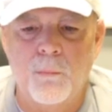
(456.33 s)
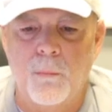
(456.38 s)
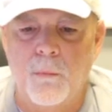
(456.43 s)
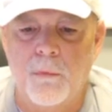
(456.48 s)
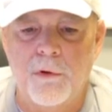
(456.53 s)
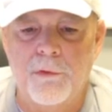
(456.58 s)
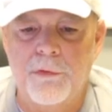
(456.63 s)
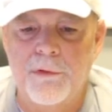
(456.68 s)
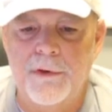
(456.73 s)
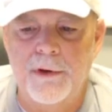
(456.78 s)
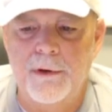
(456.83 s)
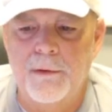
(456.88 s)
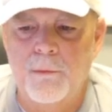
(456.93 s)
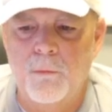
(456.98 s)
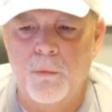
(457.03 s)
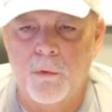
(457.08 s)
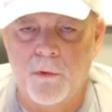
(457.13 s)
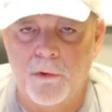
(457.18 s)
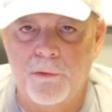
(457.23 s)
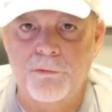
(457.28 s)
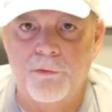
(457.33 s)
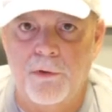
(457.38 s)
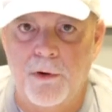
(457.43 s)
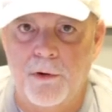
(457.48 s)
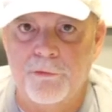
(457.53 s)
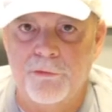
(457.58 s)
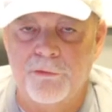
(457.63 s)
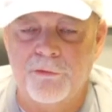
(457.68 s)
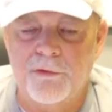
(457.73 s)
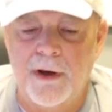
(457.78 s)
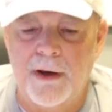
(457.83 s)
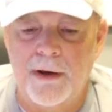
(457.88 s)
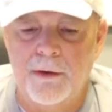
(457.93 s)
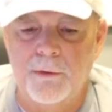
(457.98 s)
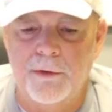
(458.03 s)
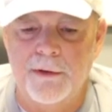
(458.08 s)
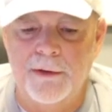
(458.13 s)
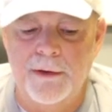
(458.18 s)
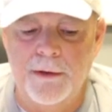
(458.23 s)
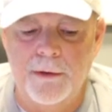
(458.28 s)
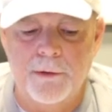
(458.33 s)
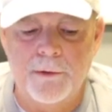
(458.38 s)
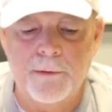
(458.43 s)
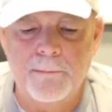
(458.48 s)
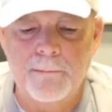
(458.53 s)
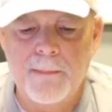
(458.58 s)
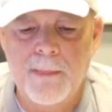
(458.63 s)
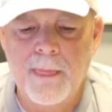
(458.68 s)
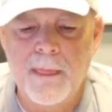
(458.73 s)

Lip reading: We're the world's largest Coyote dealer.